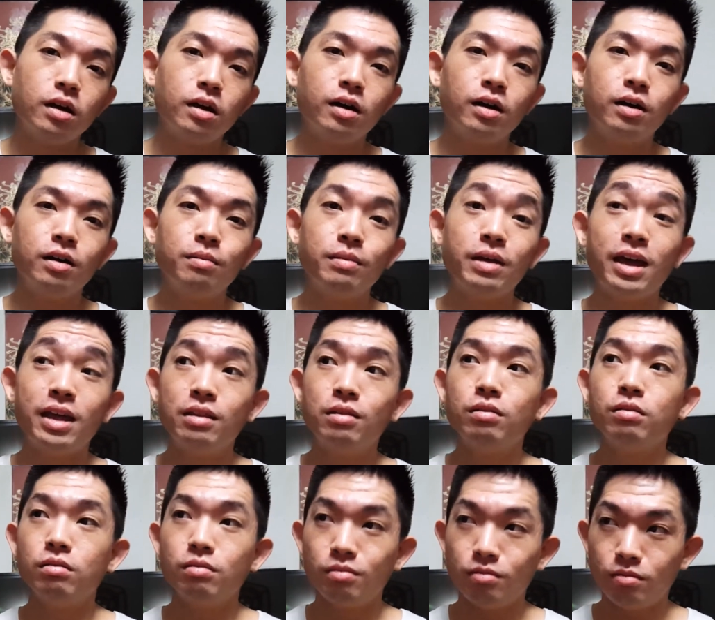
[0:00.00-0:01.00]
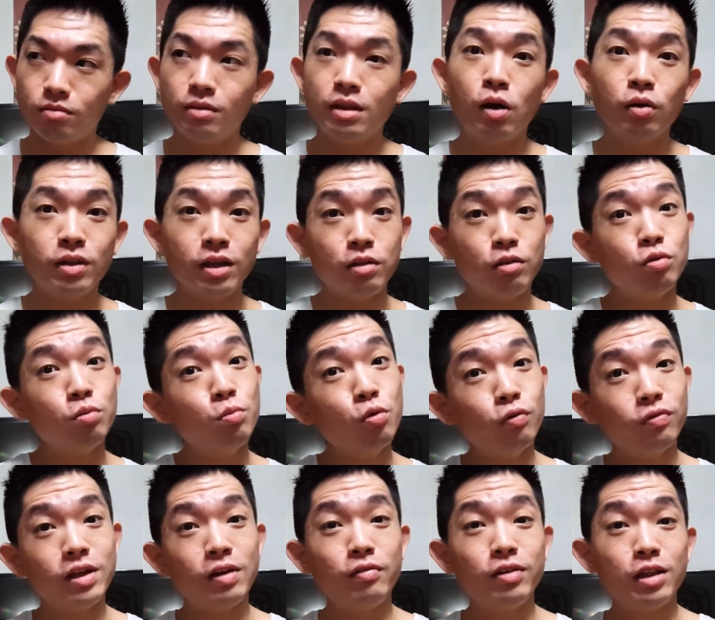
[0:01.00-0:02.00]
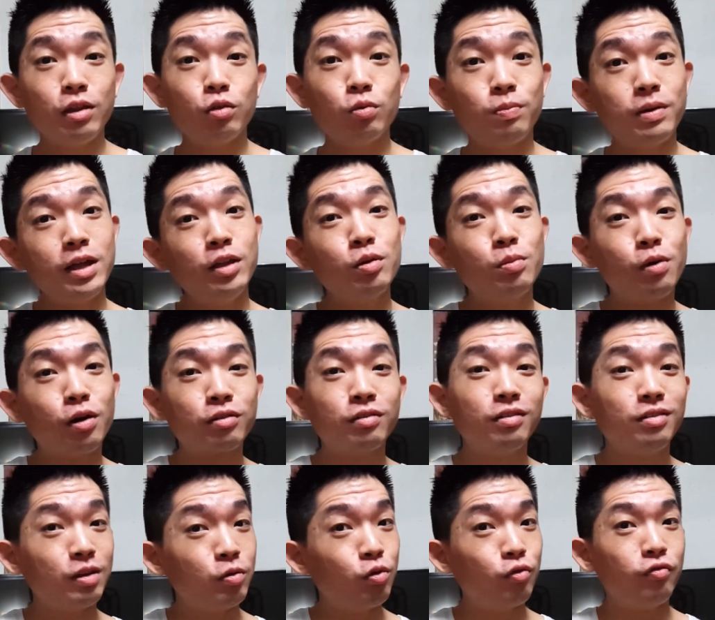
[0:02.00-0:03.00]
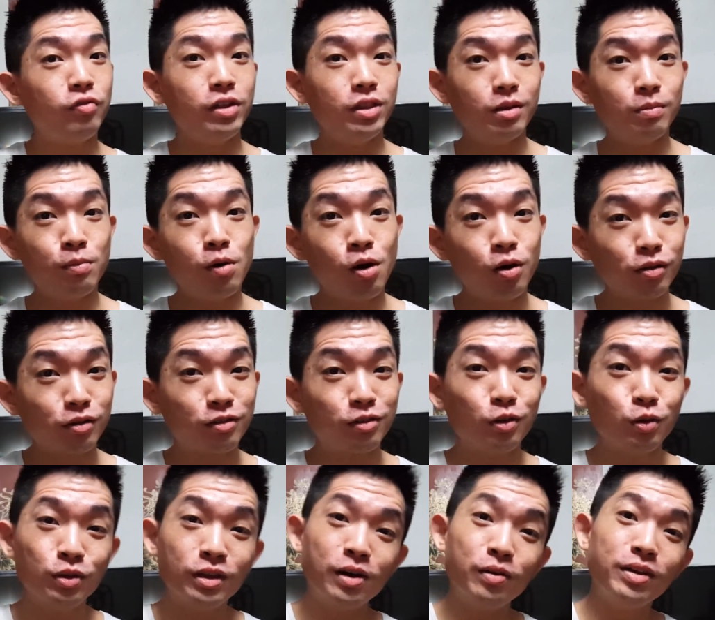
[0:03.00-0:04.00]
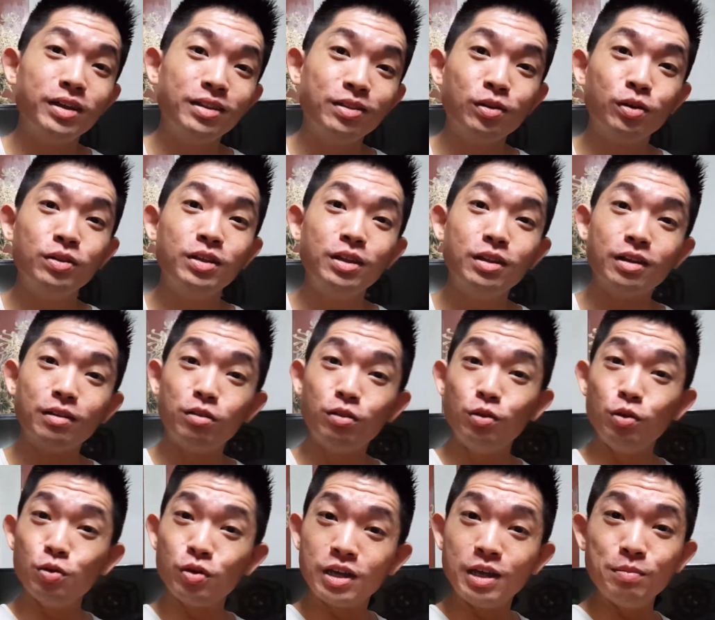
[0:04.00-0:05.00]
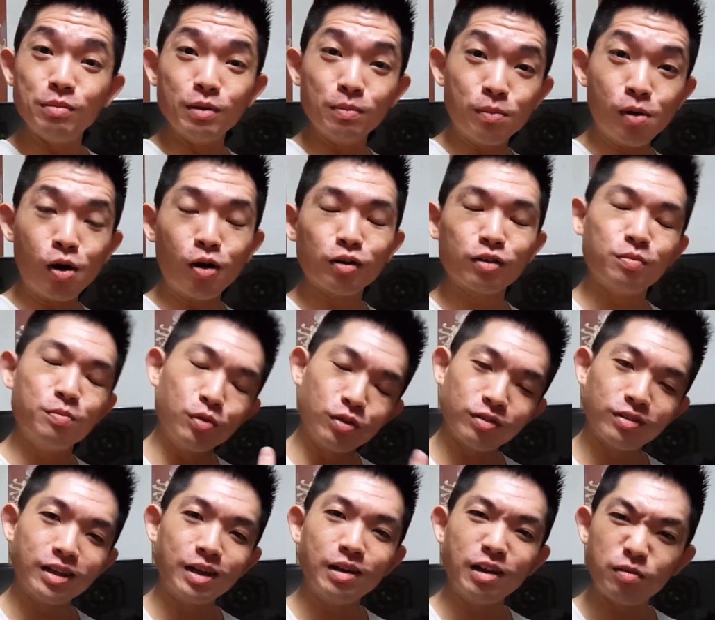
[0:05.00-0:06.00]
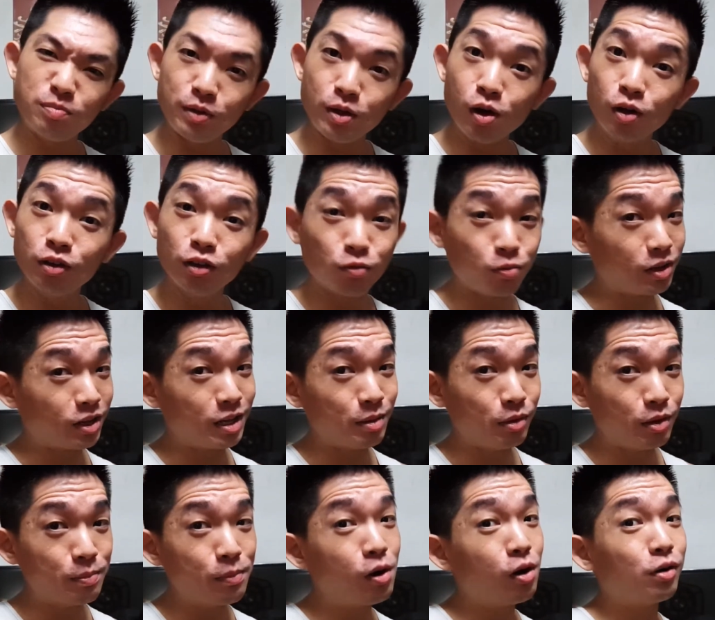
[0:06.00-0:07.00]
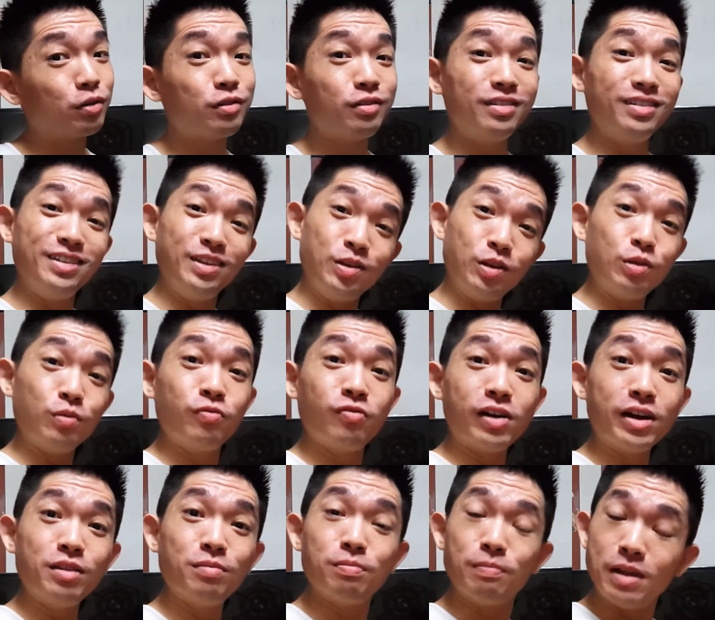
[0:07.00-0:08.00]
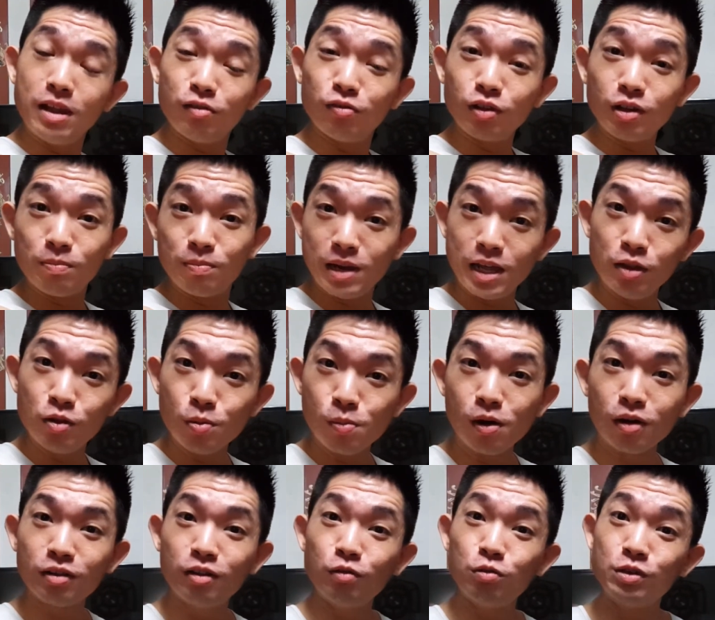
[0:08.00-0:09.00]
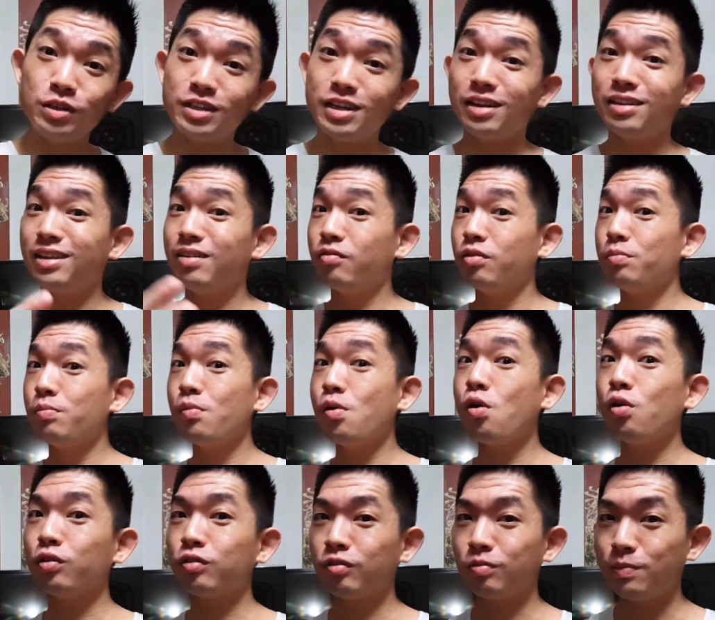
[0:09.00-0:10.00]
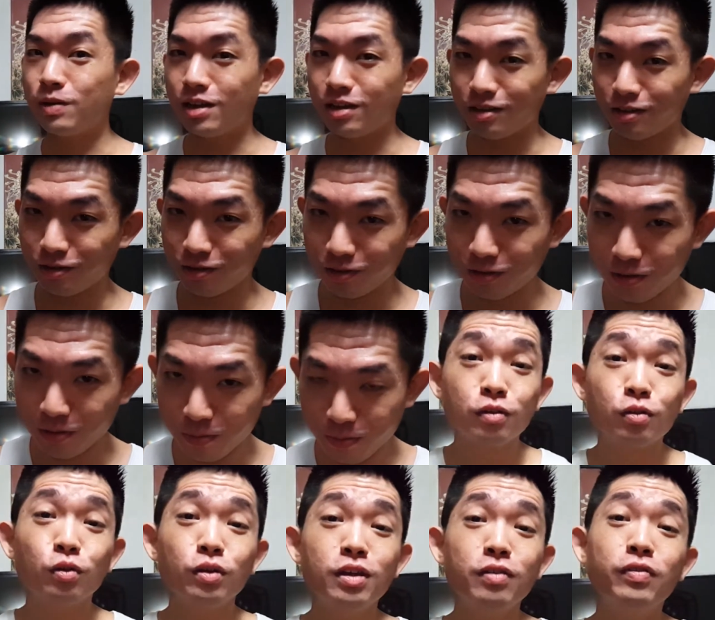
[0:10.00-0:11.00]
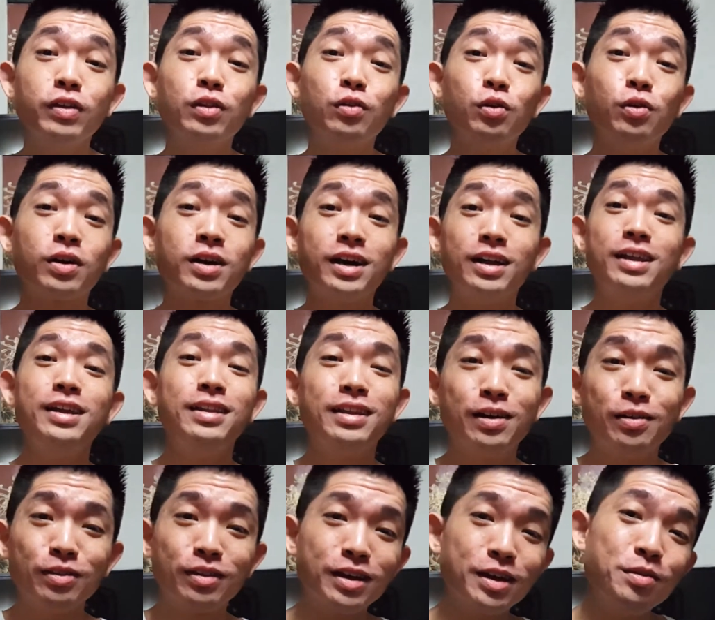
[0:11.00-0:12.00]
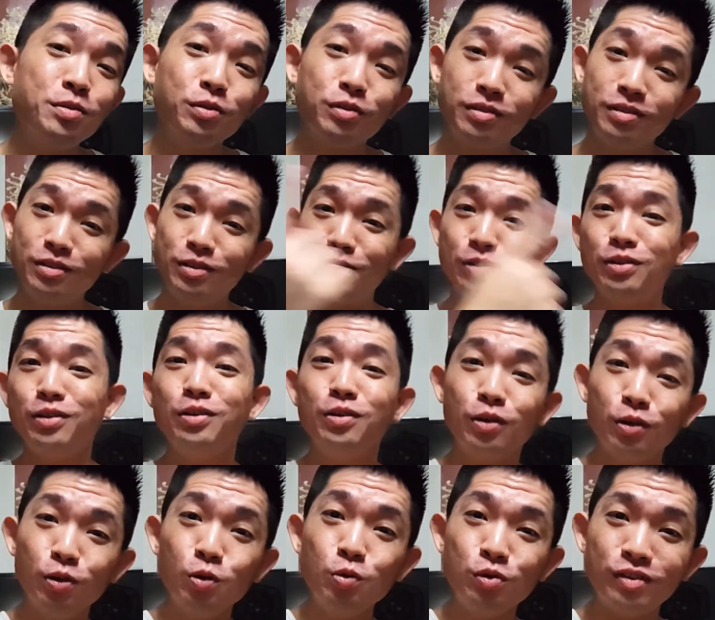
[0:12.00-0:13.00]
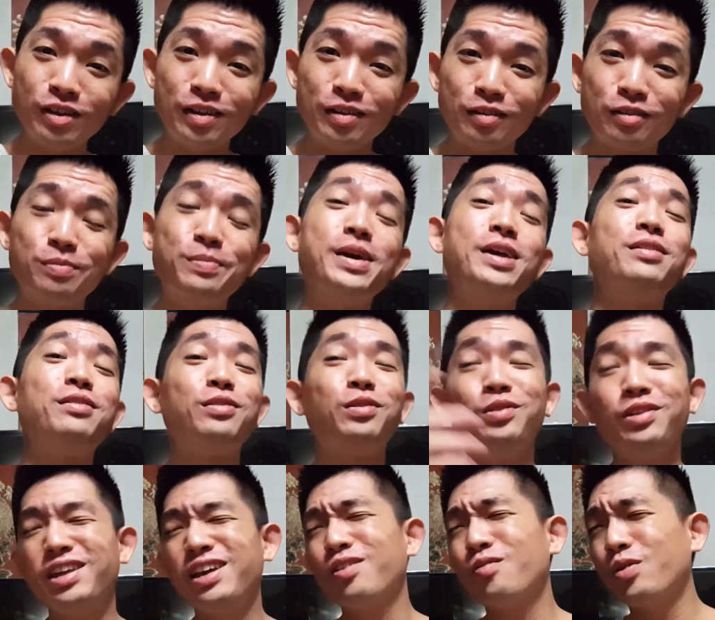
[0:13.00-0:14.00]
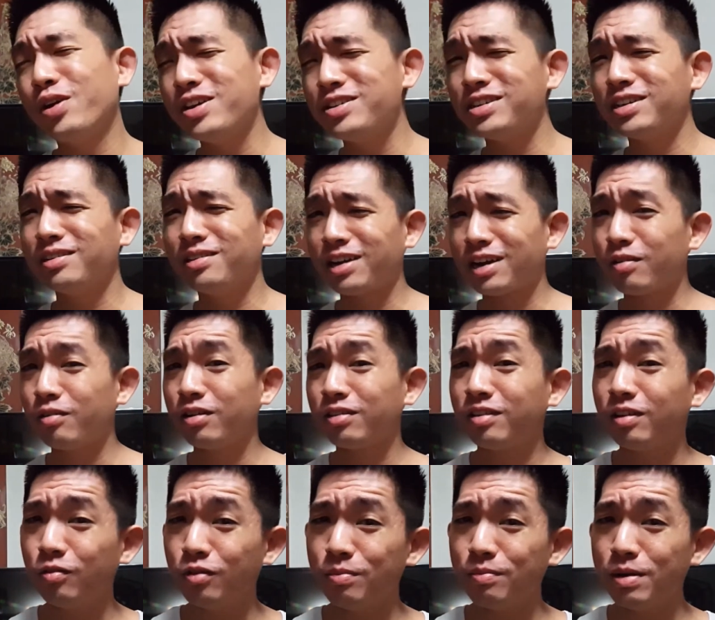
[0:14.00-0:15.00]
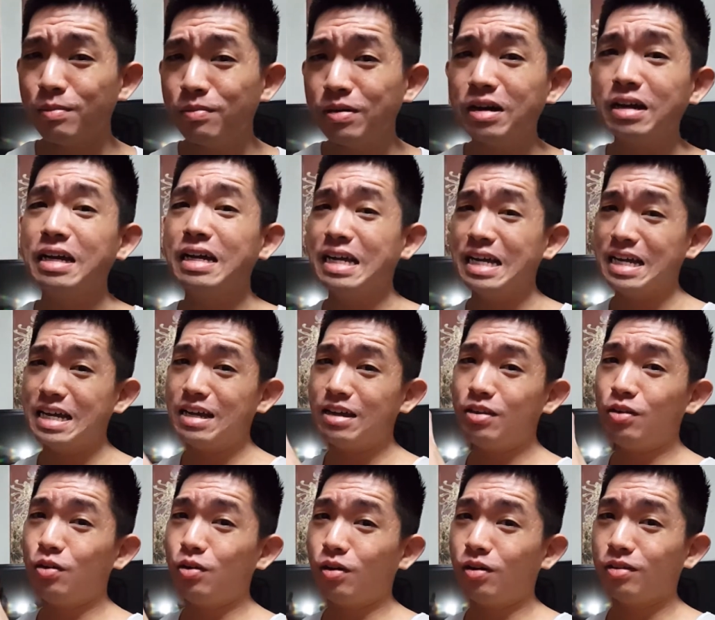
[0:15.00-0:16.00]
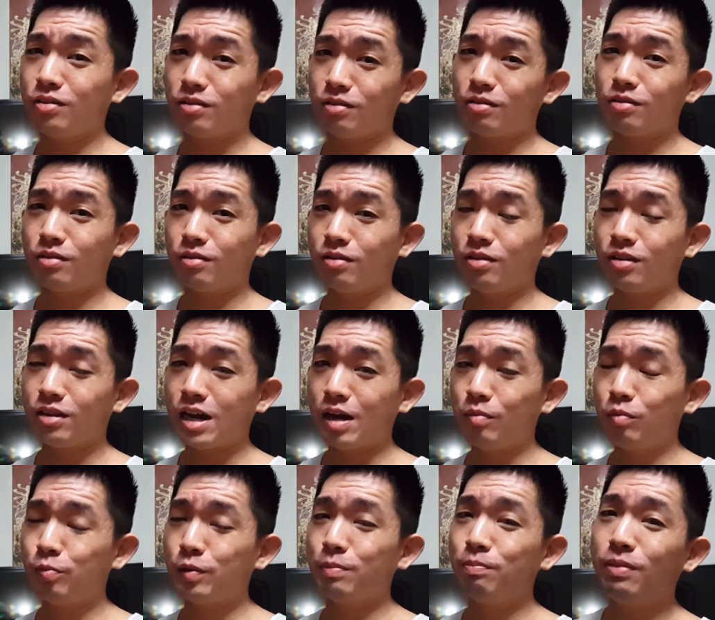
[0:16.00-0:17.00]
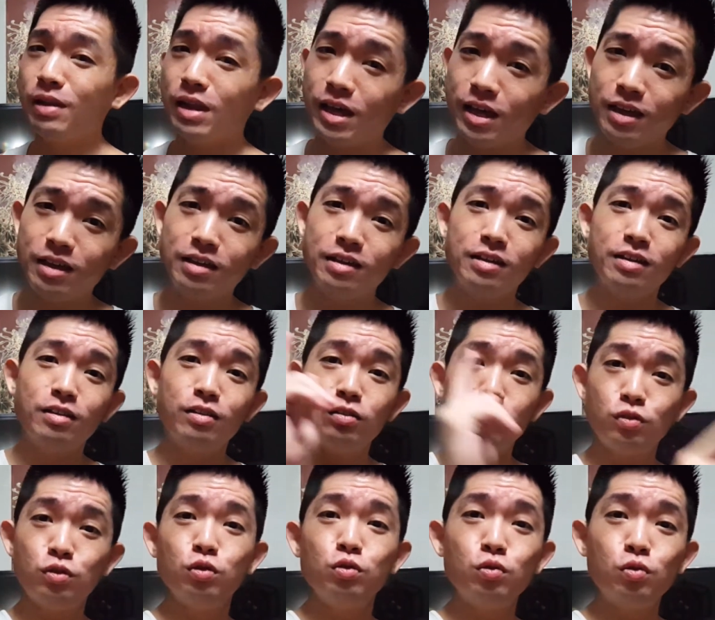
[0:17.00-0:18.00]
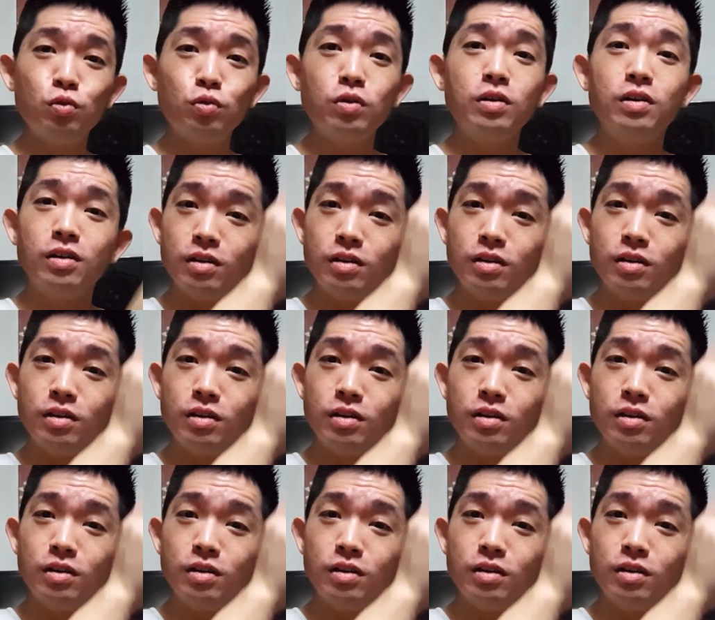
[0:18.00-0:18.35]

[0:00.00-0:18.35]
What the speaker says: And now that you moved everything to Plano boxes, it won't fit in the box. So now it not needed to you keep the box. Most of the time, let's be honest, we keep the box. You have to find a place for the Plano boxes, which take even more space. So even though you're cutting down time, you're losing in space. So the equation, like I said, remember, you got time spent playing to